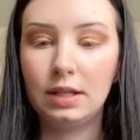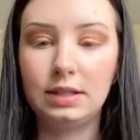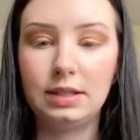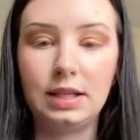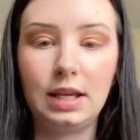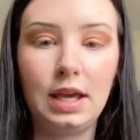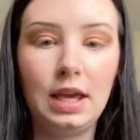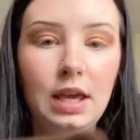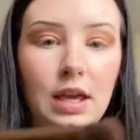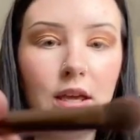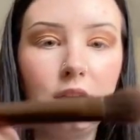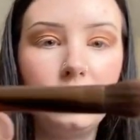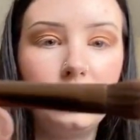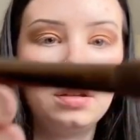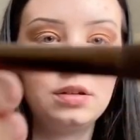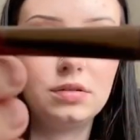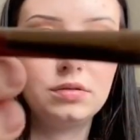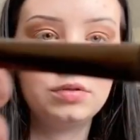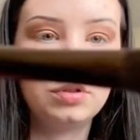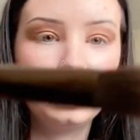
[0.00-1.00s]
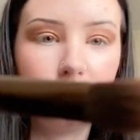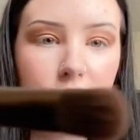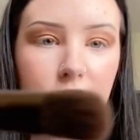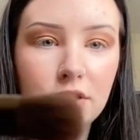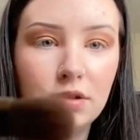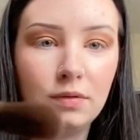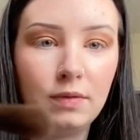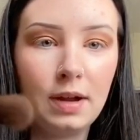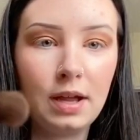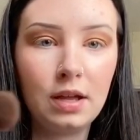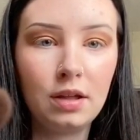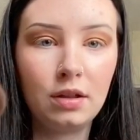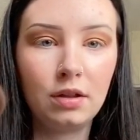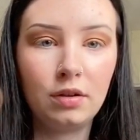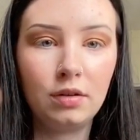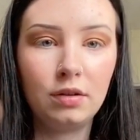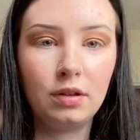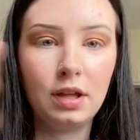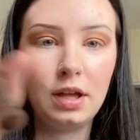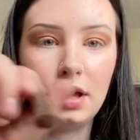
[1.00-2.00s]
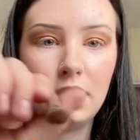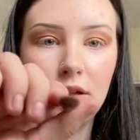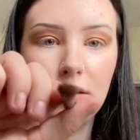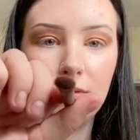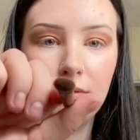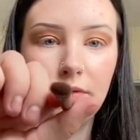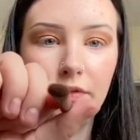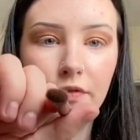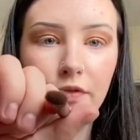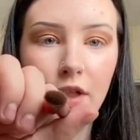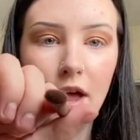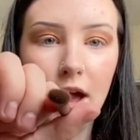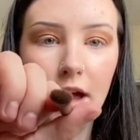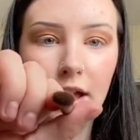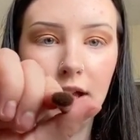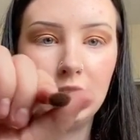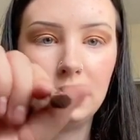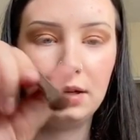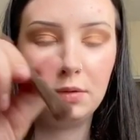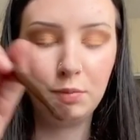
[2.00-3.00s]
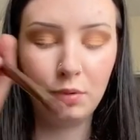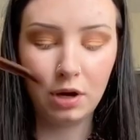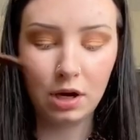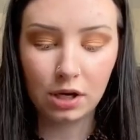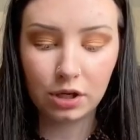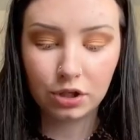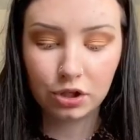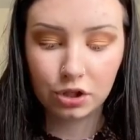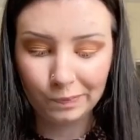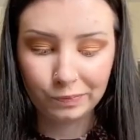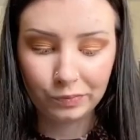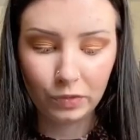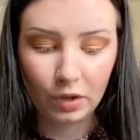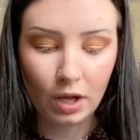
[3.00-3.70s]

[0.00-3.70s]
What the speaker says: take just your regular like flat-headed brush.